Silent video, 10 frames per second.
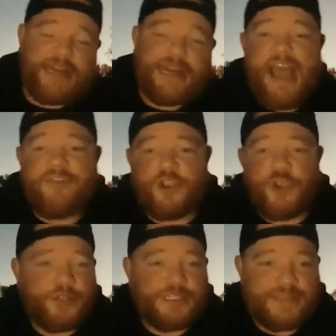didn't have to
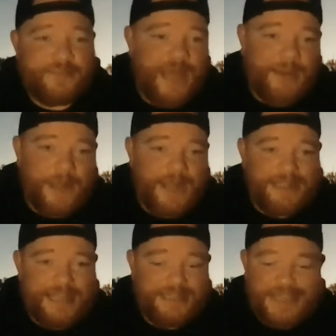go to team backpack
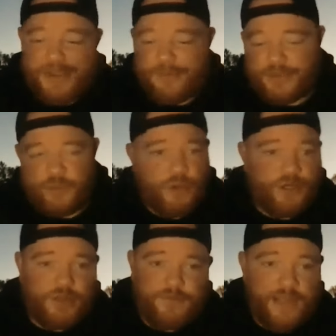that day, which
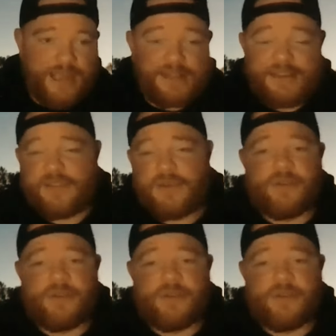wouldn't have led the,